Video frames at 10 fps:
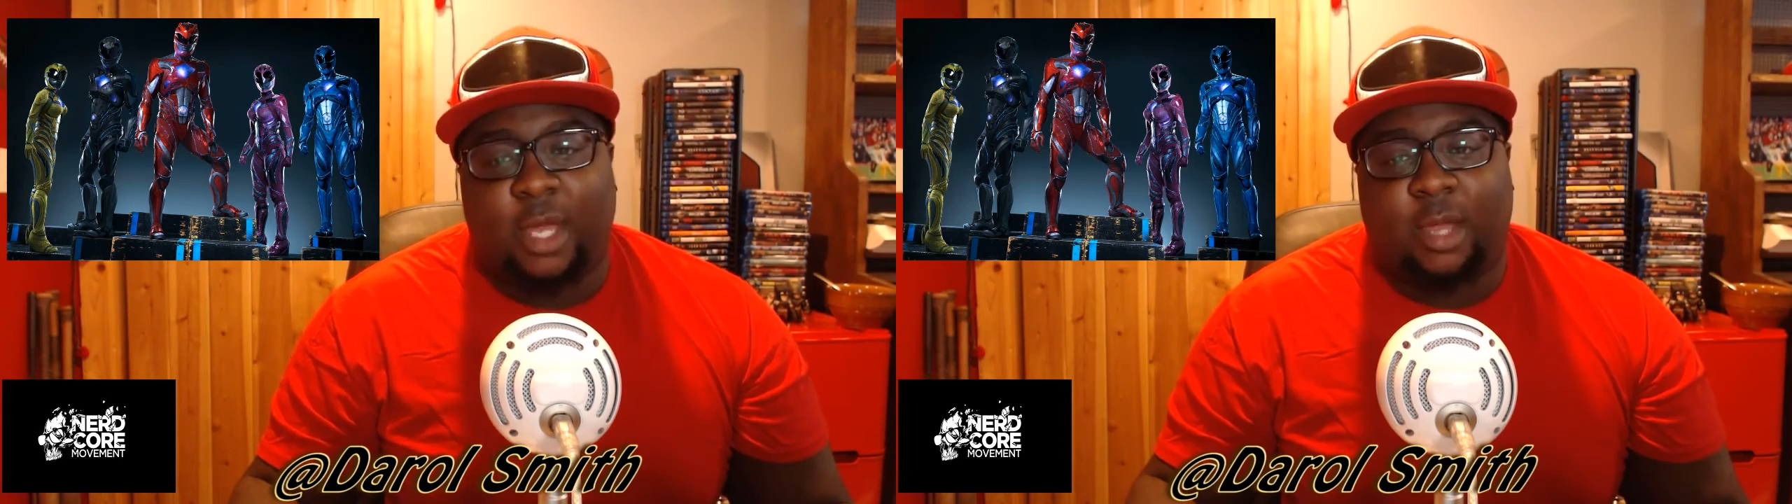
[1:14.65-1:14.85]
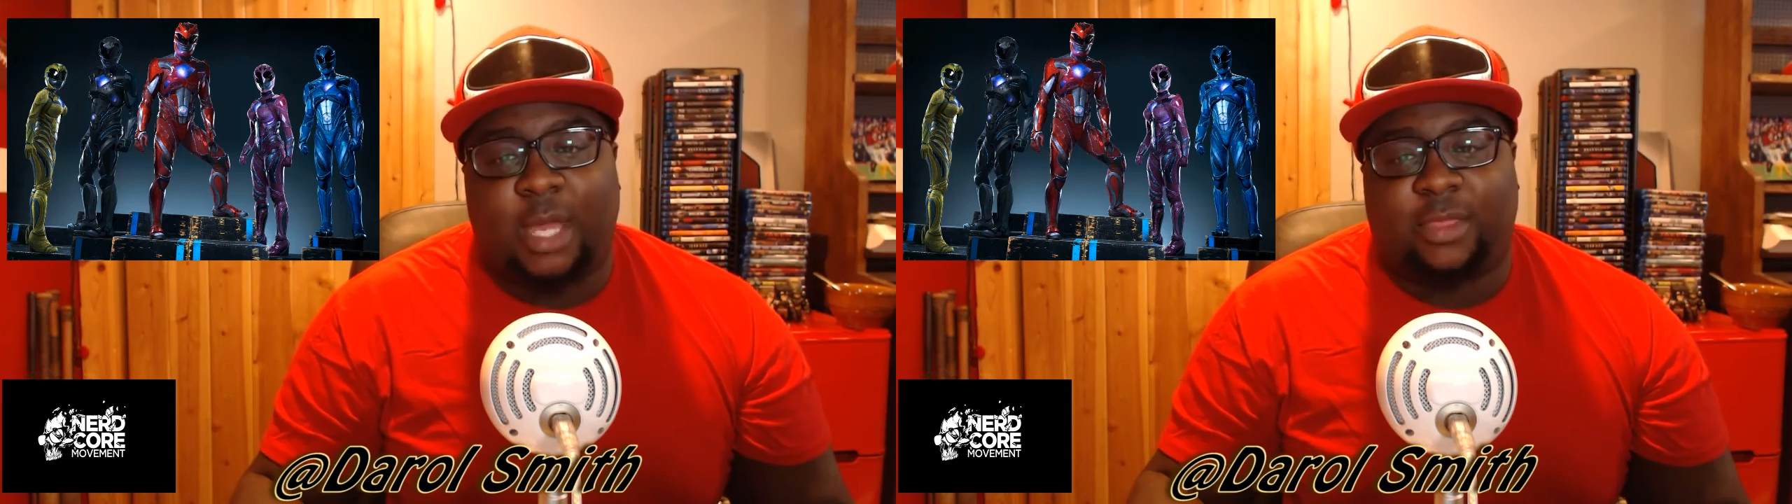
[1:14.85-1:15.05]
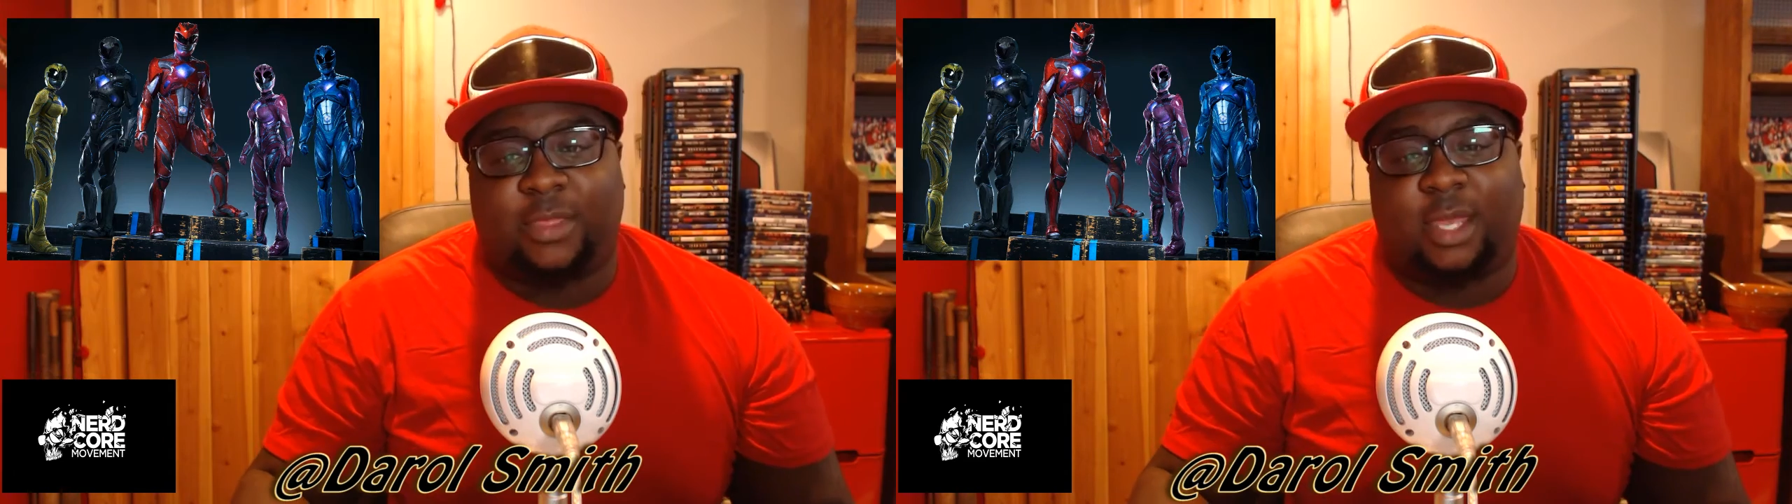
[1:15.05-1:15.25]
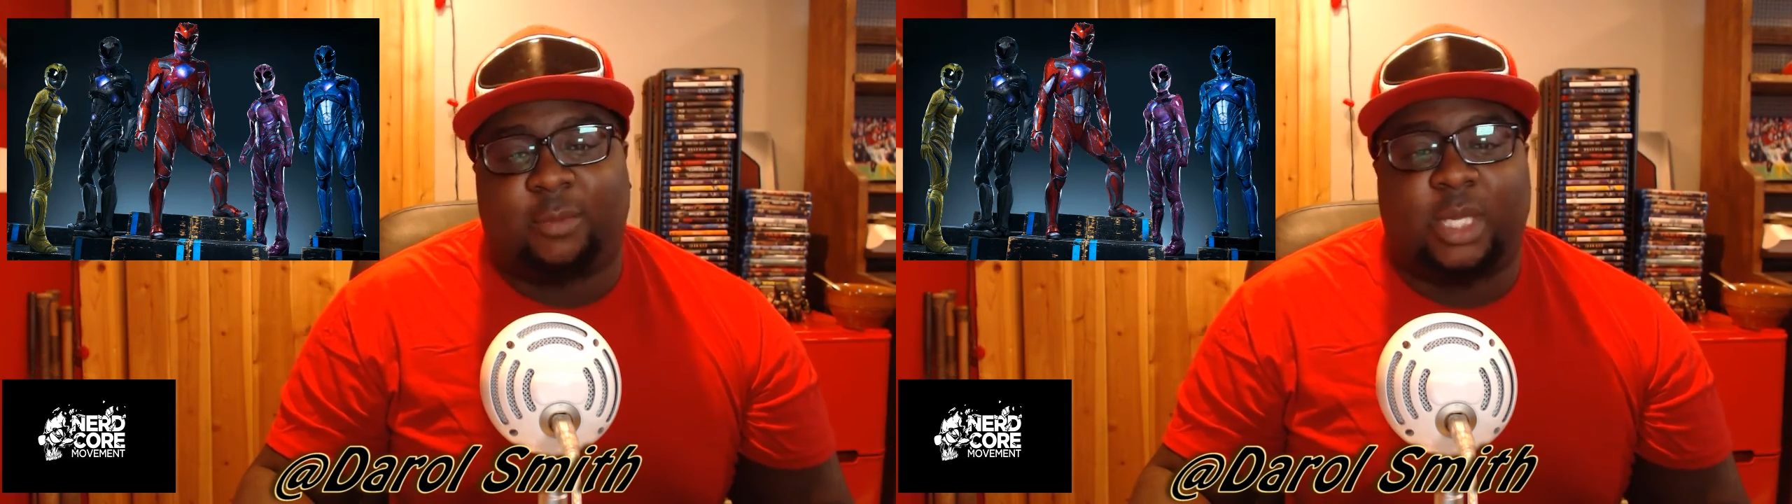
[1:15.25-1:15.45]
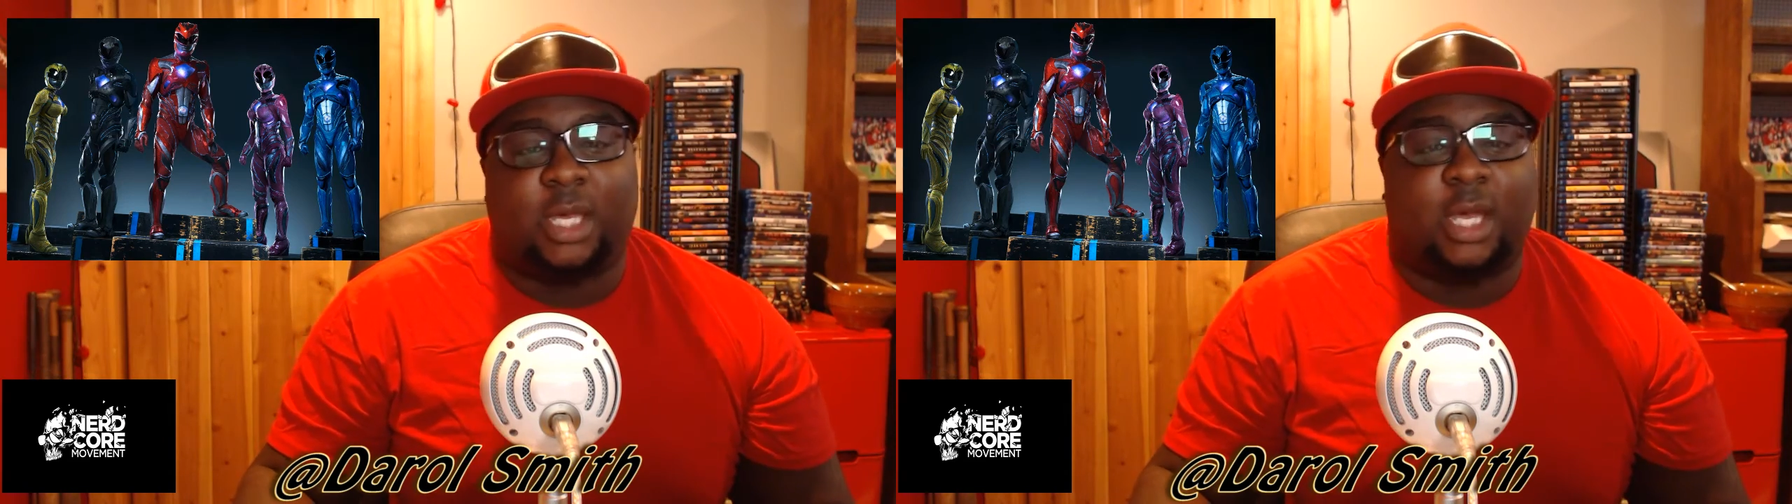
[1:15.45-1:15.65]
I
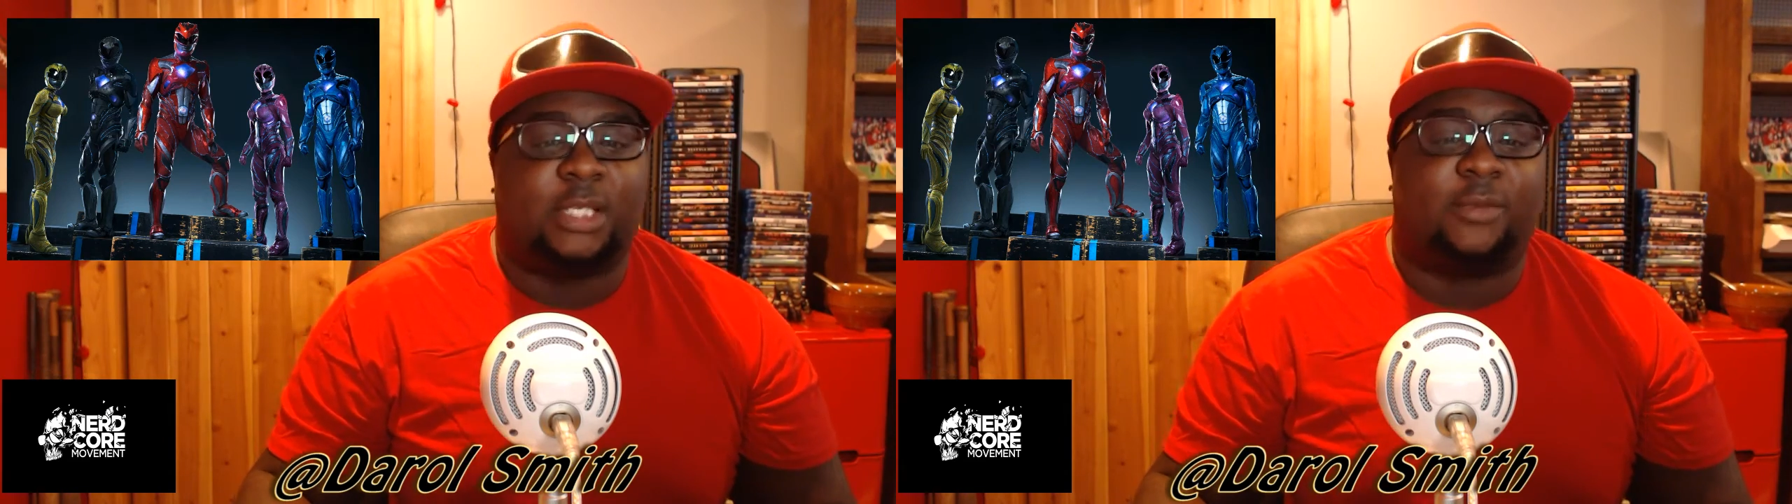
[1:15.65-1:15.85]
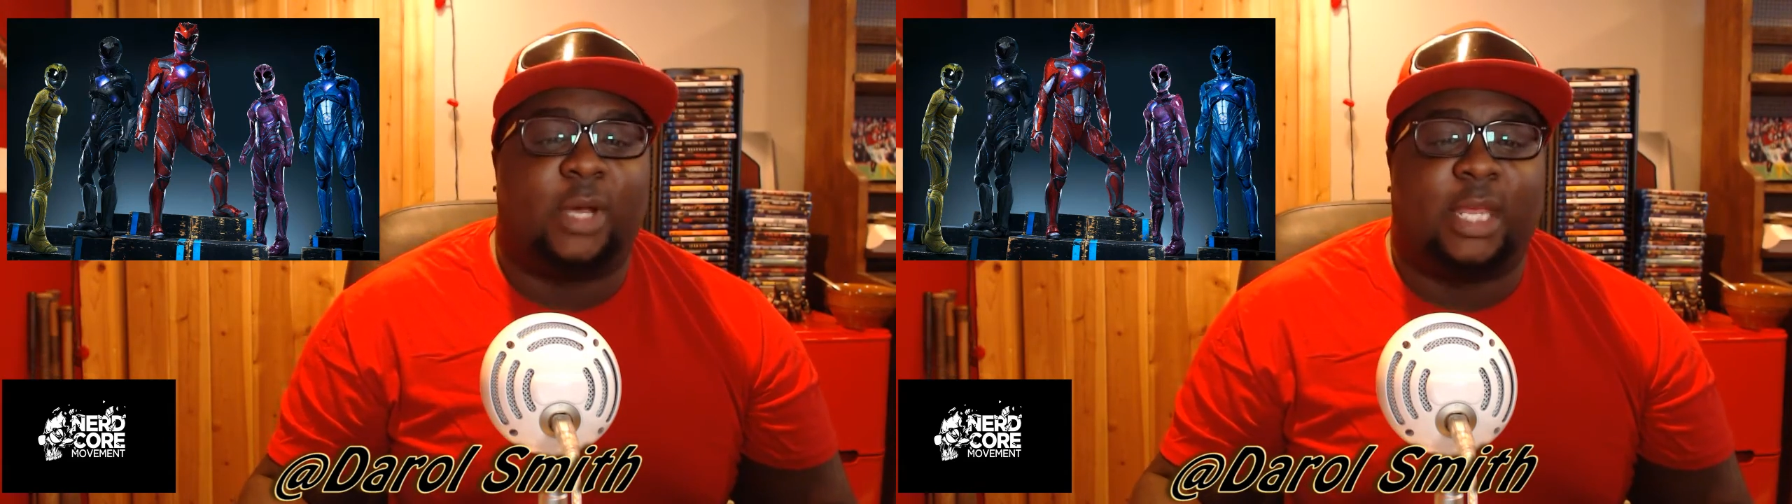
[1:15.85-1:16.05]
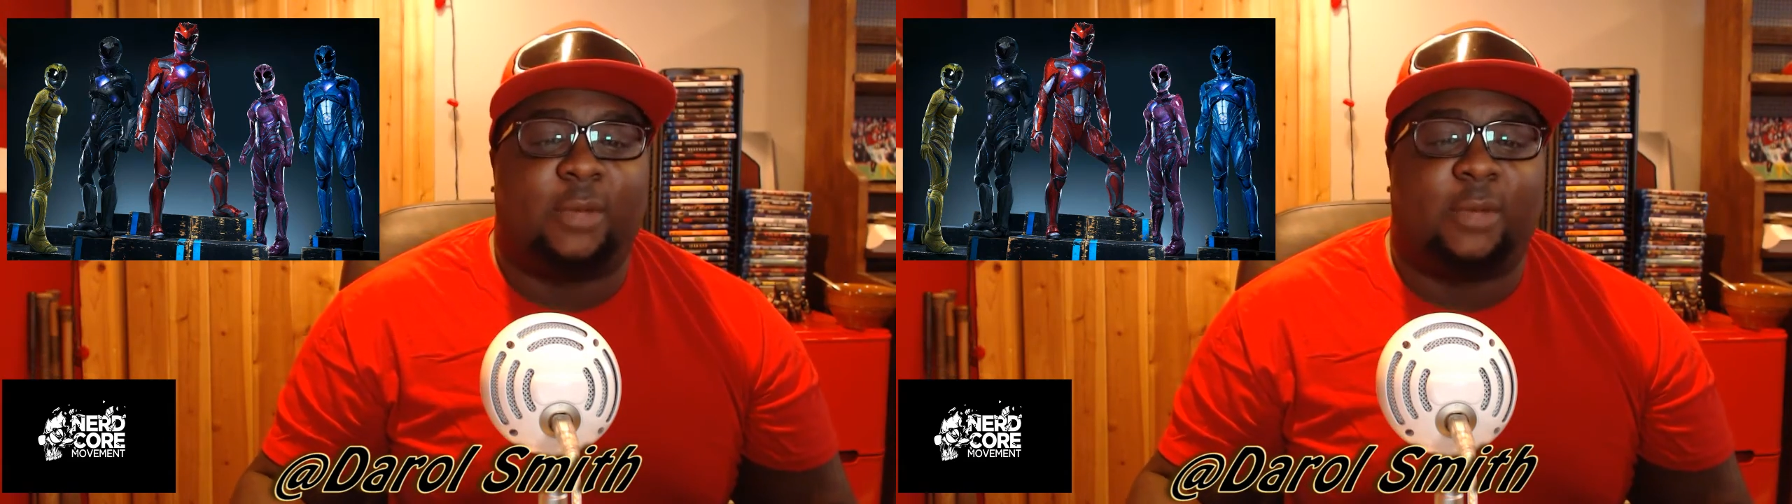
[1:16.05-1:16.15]
think because of what